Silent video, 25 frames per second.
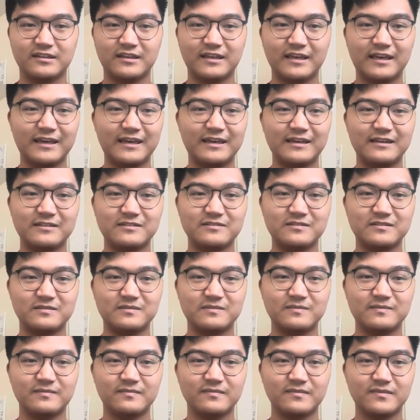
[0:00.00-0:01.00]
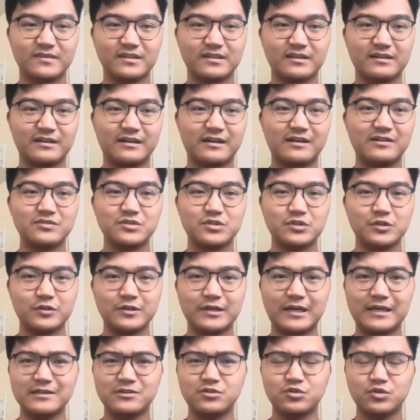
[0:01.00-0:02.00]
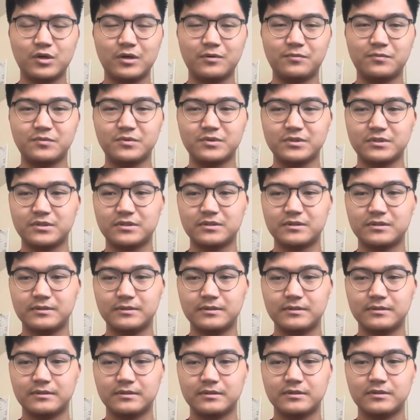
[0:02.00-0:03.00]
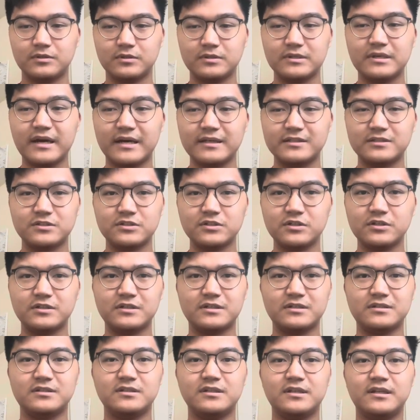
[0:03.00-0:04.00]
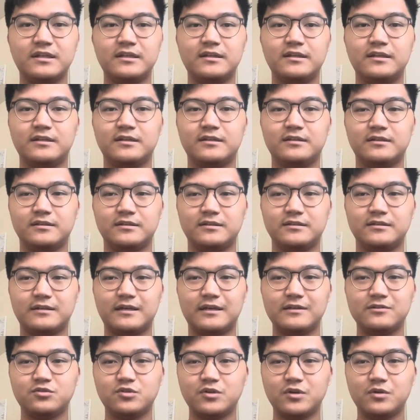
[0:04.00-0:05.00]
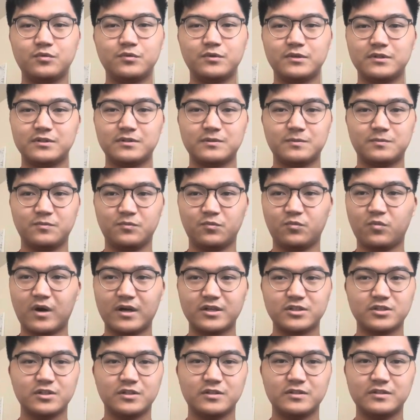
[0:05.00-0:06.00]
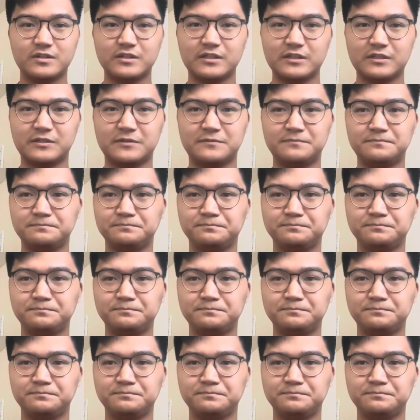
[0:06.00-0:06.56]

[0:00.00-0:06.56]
And obviously I grew up with Godzilla. I grew up with watching the